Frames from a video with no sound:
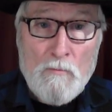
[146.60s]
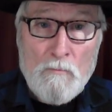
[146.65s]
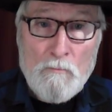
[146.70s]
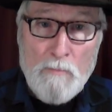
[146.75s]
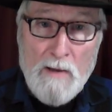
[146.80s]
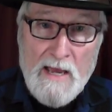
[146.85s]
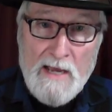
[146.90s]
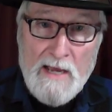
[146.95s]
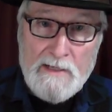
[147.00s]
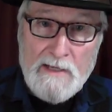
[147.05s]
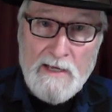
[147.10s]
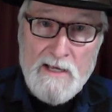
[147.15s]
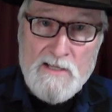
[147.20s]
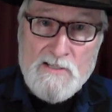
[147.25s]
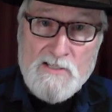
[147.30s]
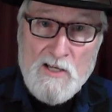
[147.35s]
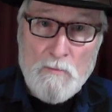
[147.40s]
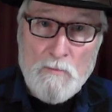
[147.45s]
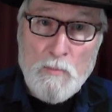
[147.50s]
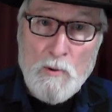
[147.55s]
Back
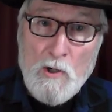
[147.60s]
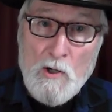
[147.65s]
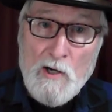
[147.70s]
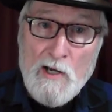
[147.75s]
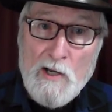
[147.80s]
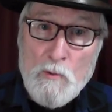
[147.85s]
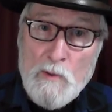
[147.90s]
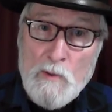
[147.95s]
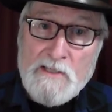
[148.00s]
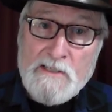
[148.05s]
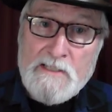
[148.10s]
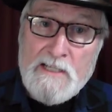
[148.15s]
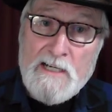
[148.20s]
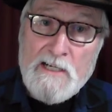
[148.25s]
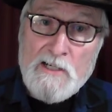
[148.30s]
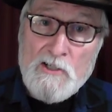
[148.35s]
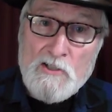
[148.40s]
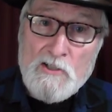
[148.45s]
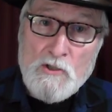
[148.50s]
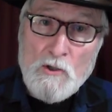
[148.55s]
as a boy with
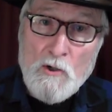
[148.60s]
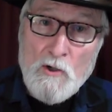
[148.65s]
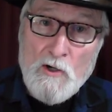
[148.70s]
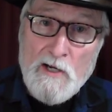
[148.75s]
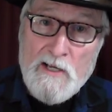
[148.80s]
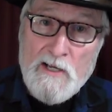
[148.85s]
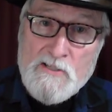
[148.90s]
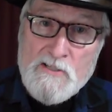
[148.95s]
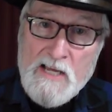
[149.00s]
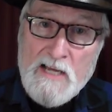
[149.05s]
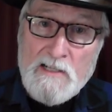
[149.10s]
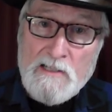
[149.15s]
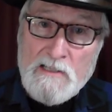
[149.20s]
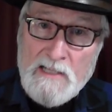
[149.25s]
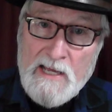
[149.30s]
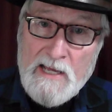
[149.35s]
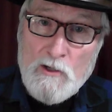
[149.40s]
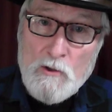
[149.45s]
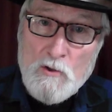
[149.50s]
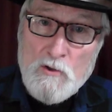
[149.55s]
tinker toys and
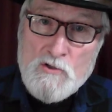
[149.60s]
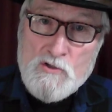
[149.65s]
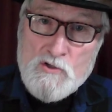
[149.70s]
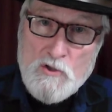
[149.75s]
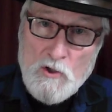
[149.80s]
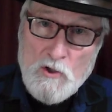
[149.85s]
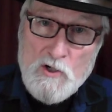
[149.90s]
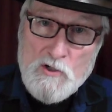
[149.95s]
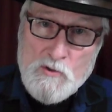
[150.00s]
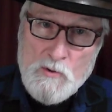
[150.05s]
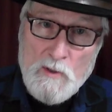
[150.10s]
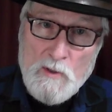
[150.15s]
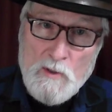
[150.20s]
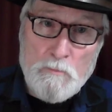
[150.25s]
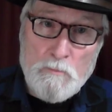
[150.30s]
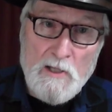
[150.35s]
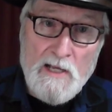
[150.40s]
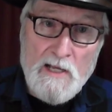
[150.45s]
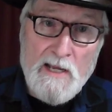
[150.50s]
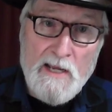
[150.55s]
Legos, George
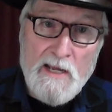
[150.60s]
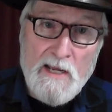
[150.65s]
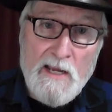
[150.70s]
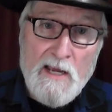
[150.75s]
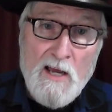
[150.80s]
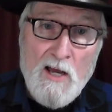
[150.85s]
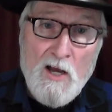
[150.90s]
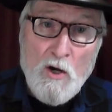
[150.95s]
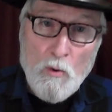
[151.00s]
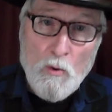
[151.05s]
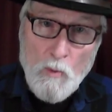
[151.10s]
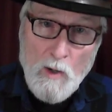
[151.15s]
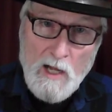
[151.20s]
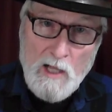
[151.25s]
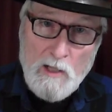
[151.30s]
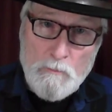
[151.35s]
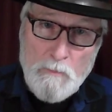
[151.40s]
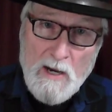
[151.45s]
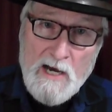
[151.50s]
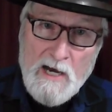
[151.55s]
would play,
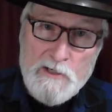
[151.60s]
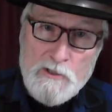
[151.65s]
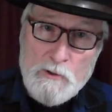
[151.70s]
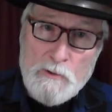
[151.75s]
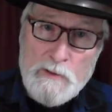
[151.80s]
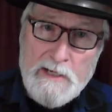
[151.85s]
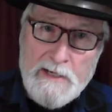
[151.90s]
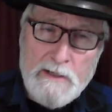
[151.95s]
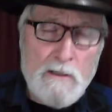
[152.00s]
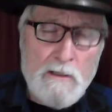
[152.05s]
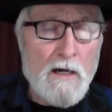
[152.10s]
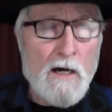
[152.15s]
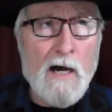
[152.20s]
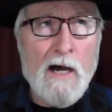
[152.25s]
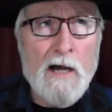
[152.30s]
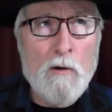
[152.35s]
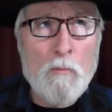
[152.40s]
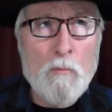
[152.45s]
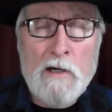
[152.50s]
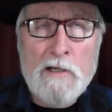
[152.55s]
while pondering,
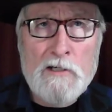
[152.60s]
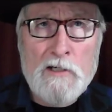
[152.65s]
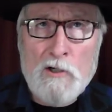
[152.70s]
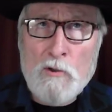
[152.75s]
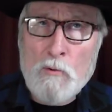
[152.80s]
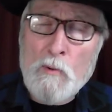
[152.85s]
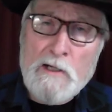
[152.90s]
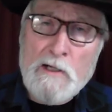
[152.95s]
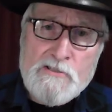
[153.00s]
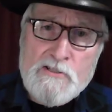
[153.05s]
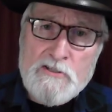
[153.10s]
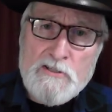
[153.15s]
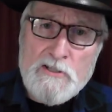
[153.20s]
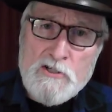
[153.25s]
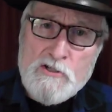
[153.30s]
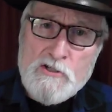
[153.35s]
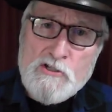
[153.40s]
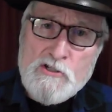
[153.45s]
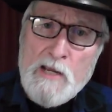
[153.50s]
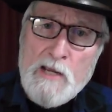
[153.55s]
"I wonder what's
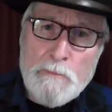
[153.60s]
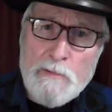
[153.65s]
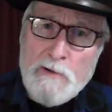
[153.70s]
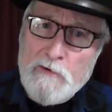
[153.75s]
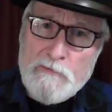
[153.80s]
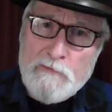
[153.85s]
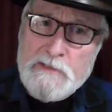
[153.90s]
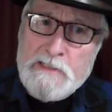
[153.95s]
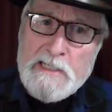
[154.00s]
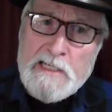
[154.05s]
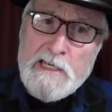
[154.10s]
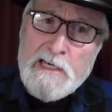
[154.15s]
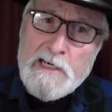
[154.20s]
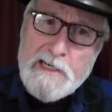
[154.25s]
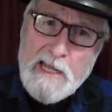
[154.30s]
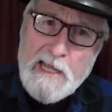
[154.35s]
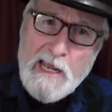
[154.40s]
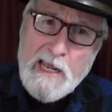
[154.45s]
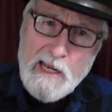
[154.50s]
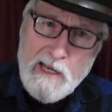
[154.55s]
the shape of
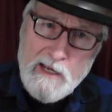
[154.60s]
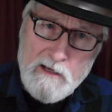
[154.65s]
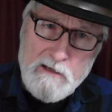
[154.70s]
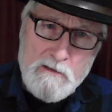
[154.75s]
DNA?"